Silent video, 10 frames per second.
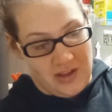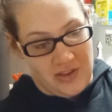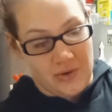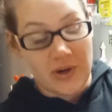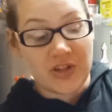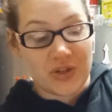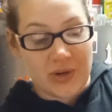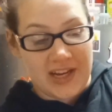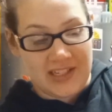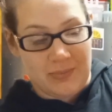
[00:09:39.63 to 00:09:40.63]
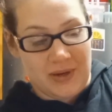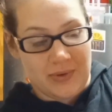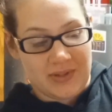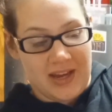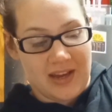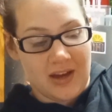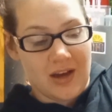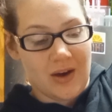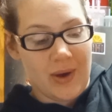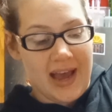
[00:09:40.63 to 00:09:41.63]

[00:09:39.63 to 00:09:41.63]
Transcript: the original recipe was like, oh,